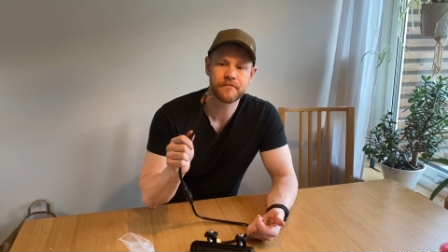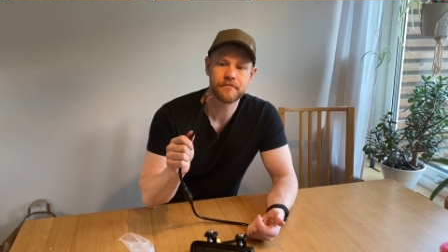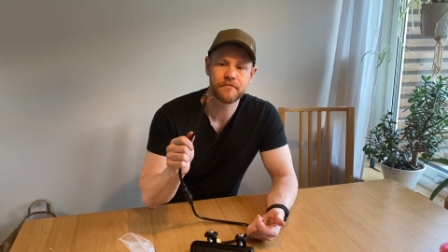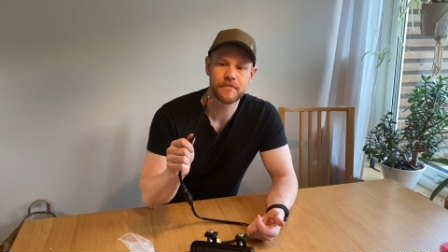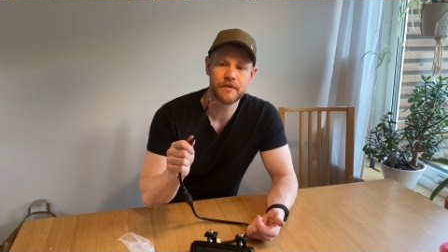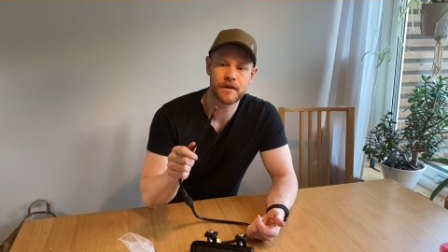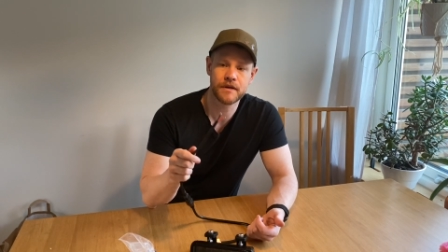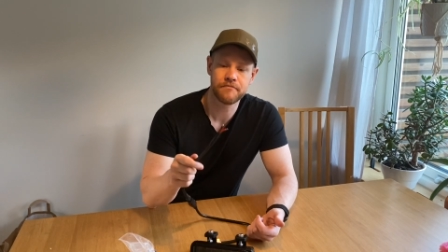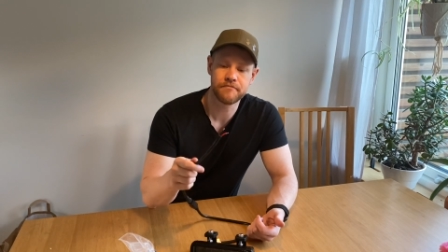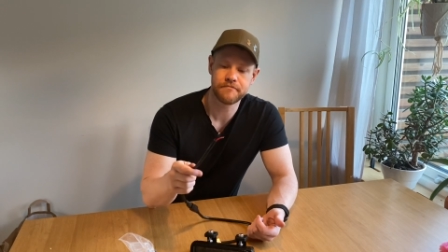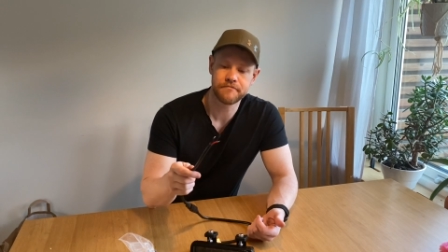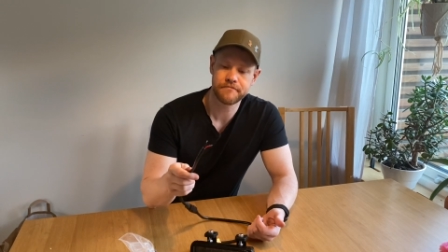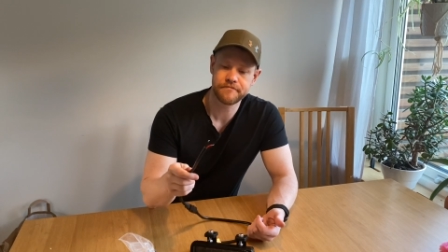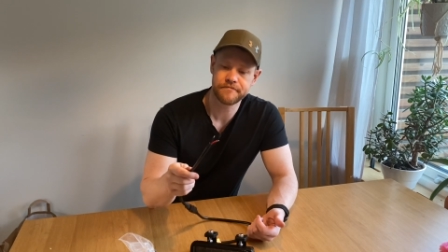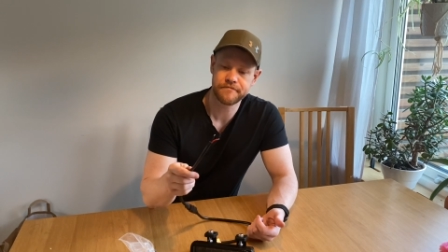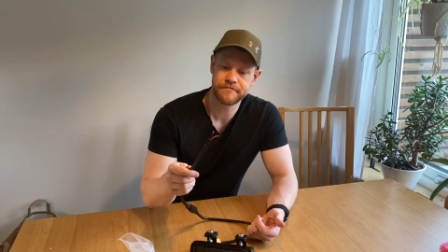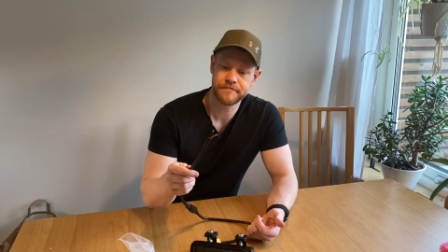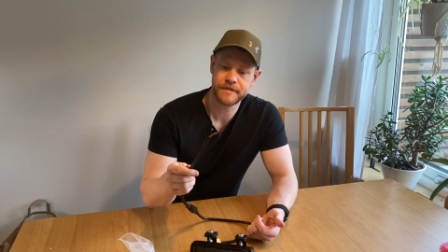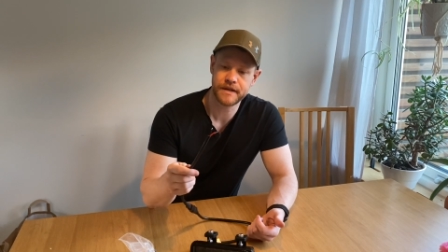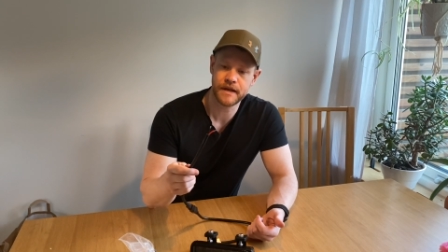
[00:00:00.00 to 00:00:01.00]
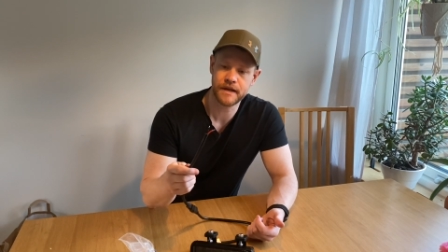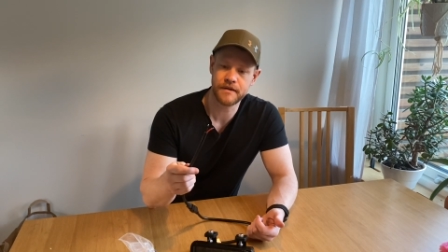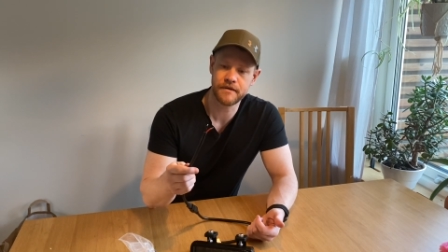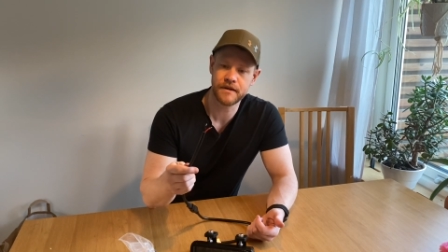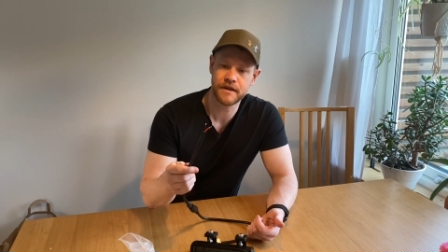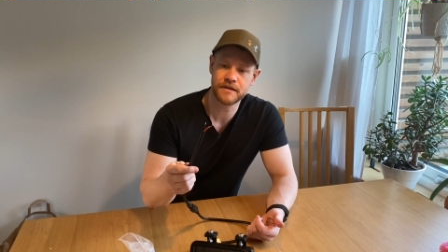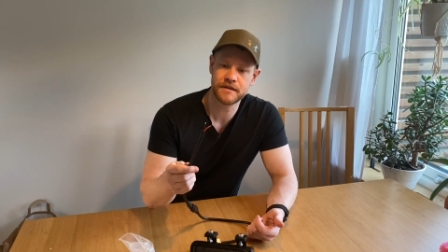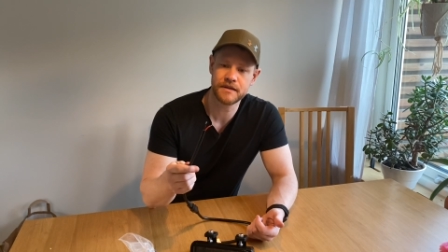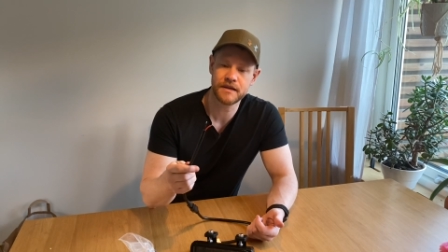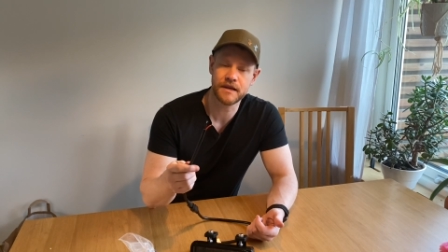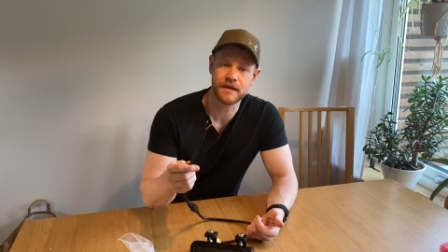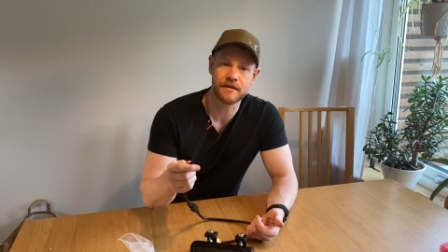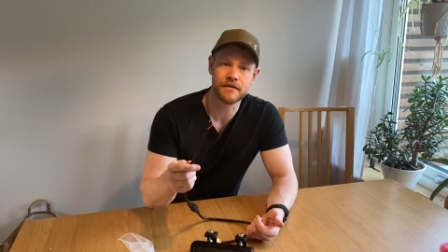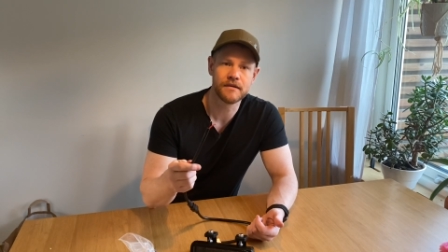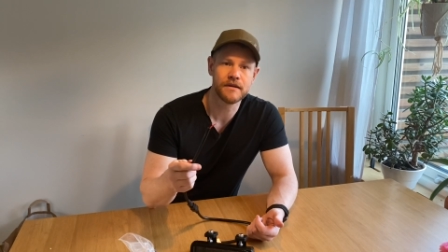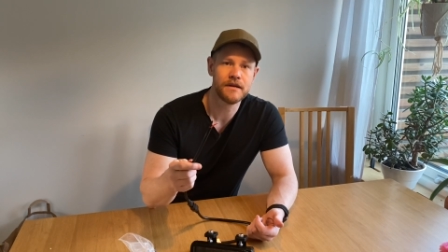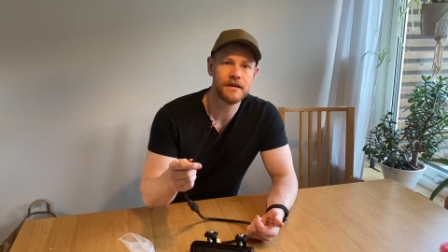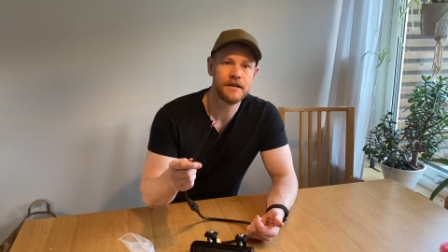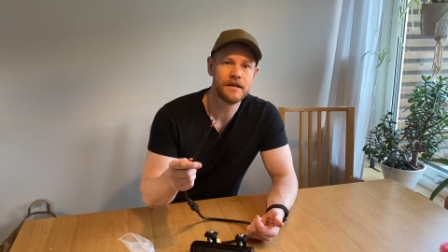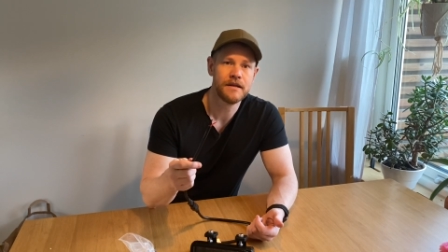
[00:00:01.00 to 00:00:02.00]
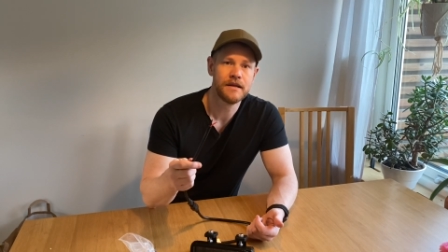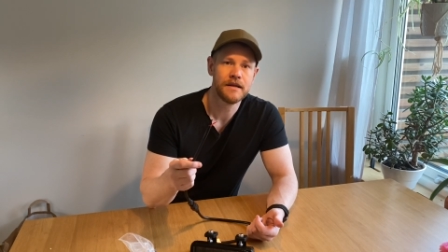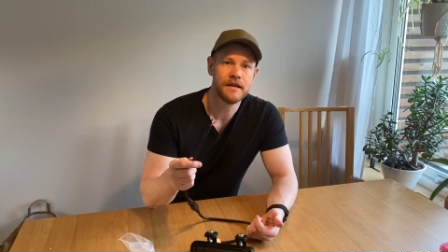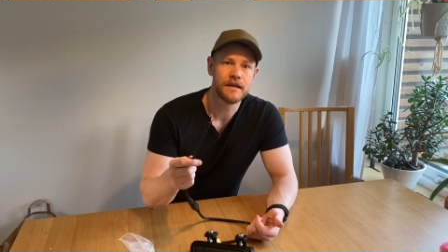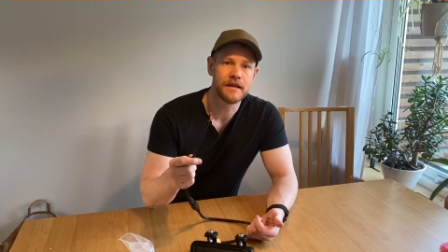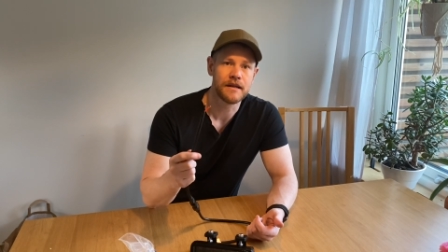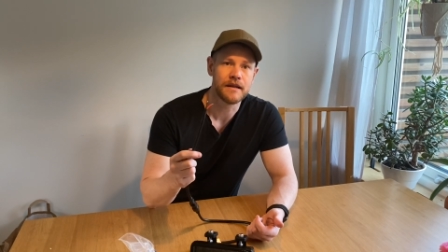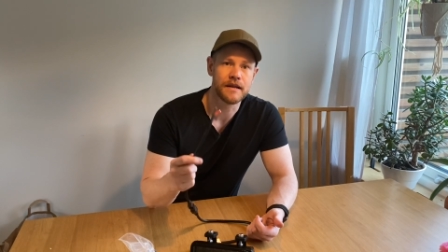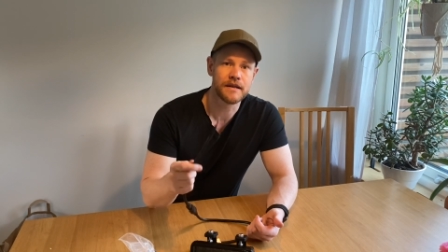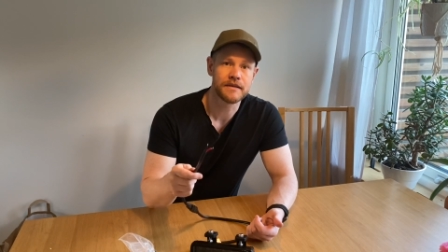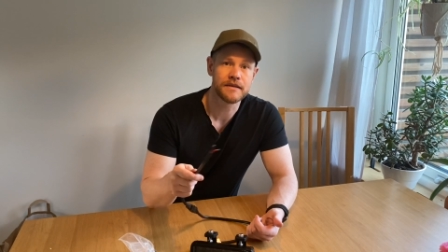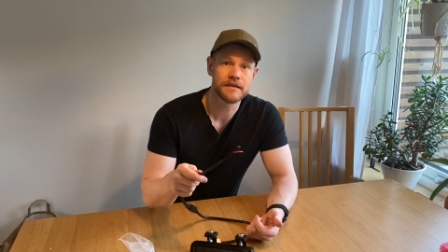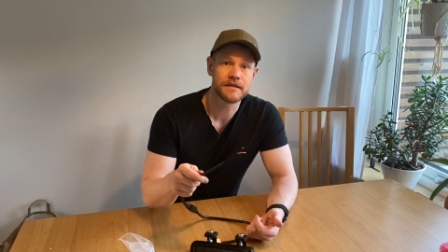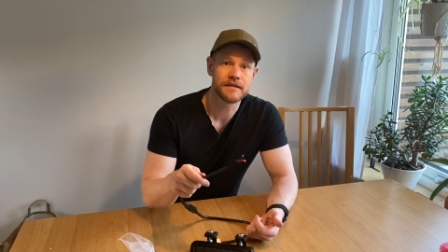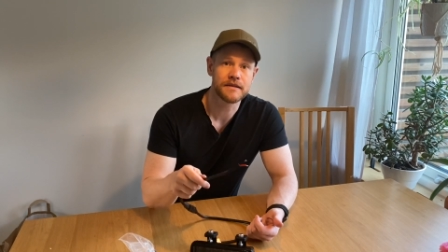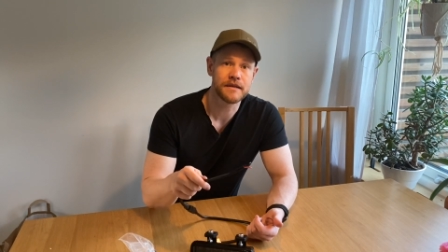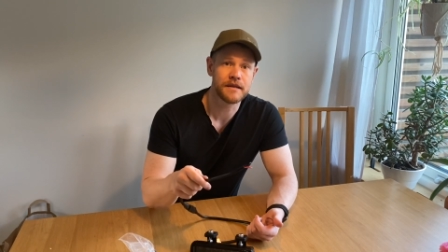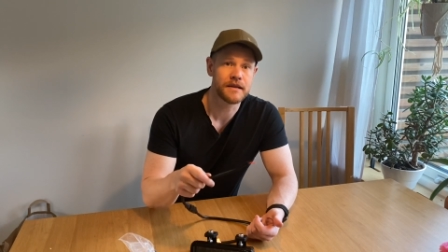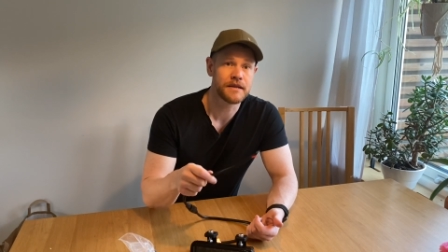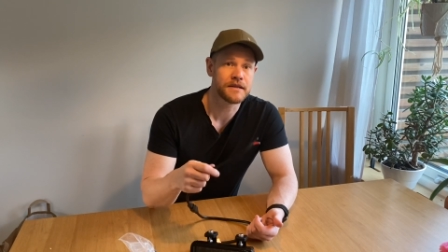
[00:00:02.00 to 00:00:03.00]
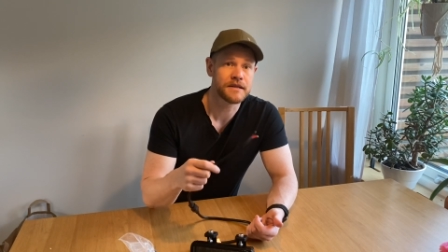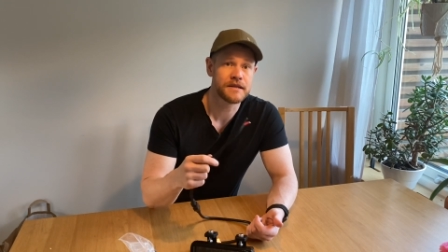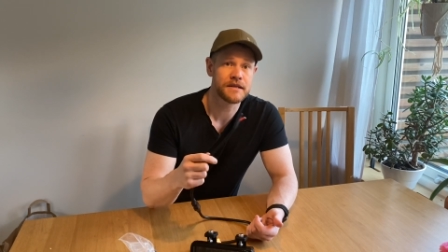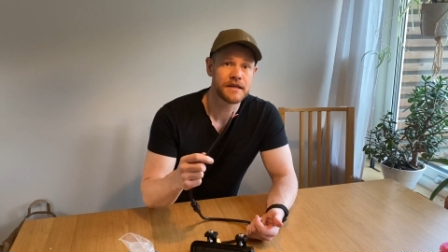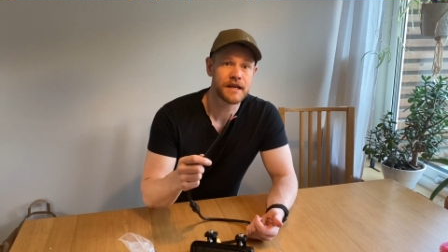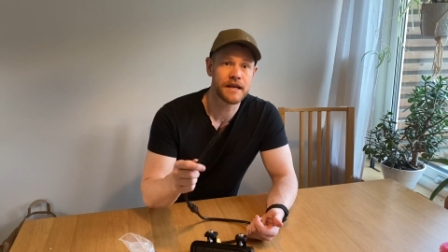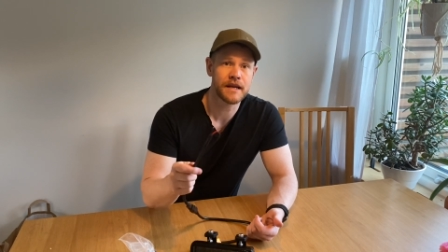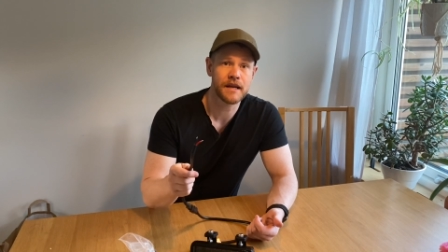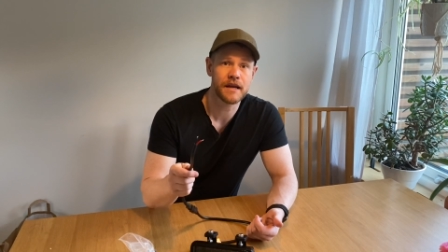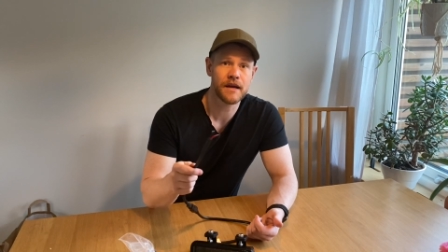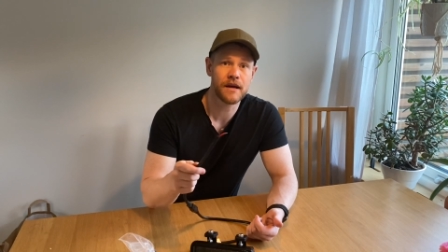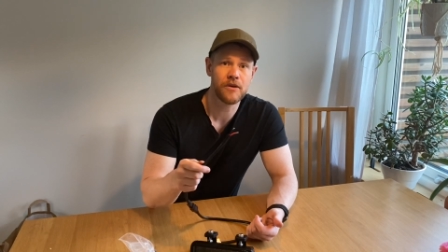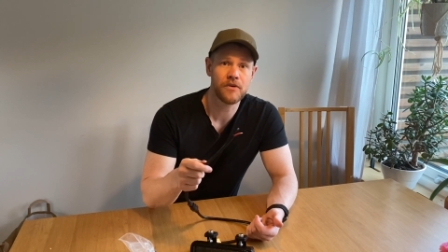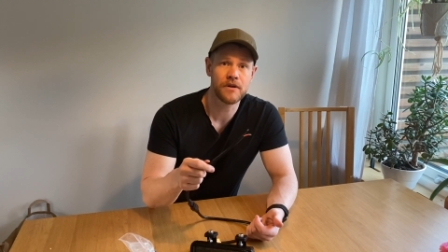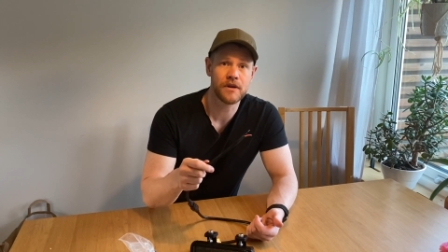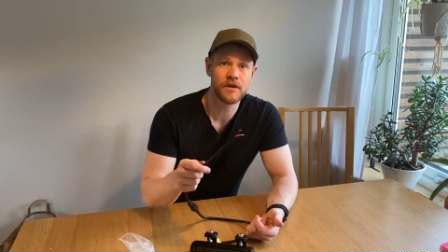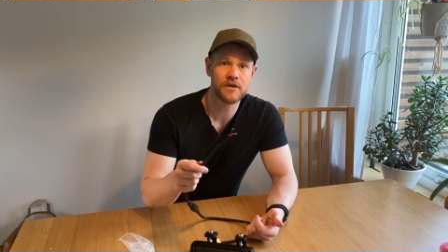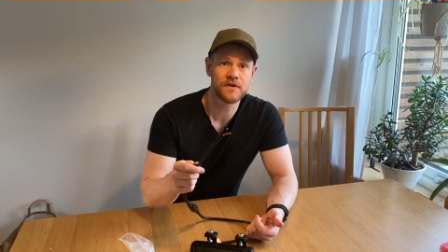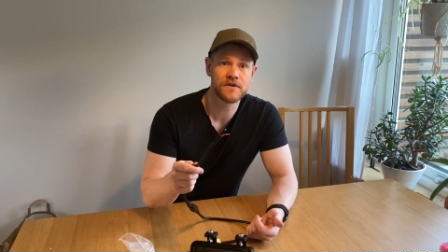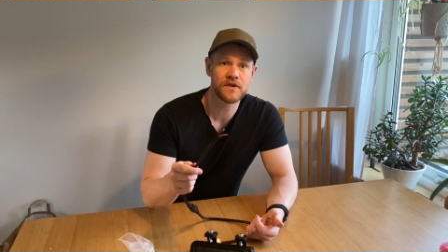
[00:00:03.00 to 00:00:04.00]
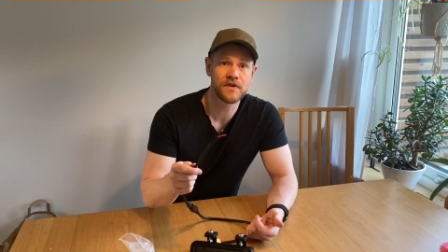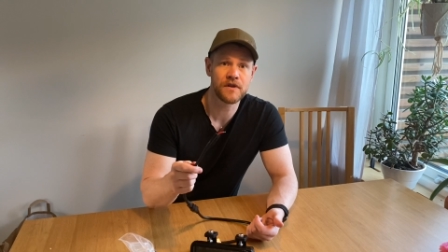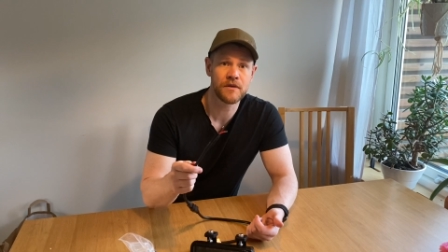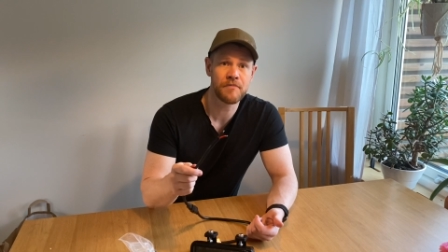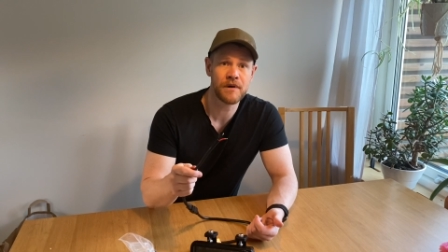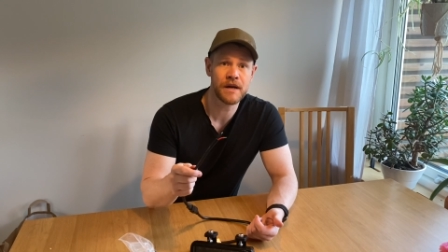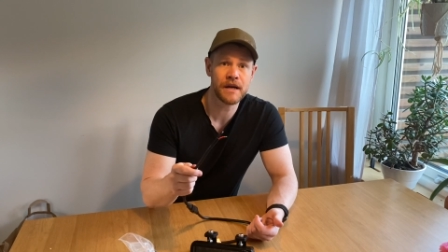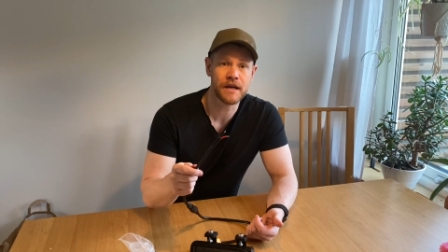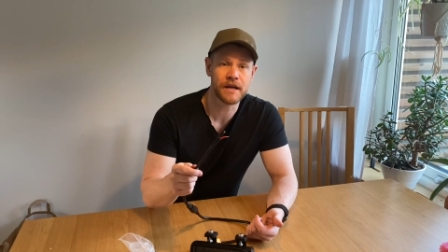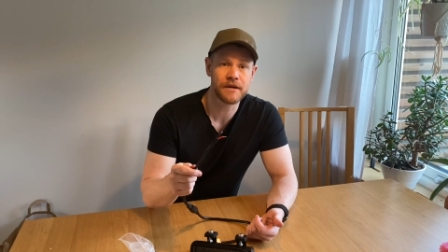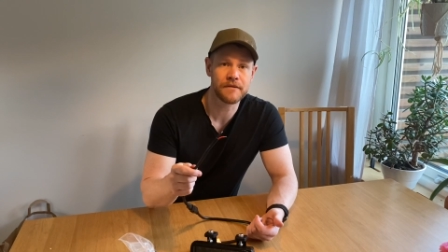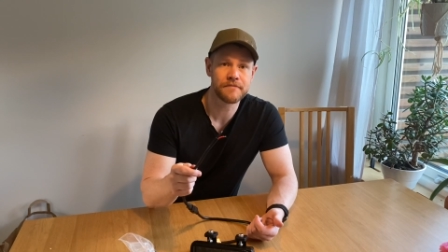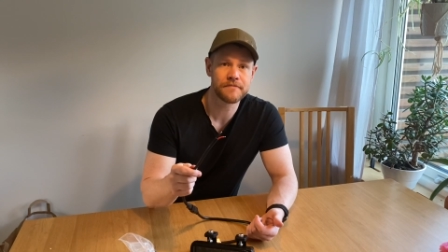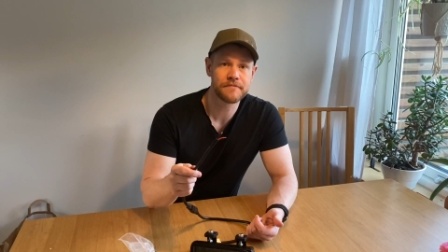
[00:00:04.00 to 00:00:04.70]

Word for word: But yeah, that's it. Let's check how it looks on the bike.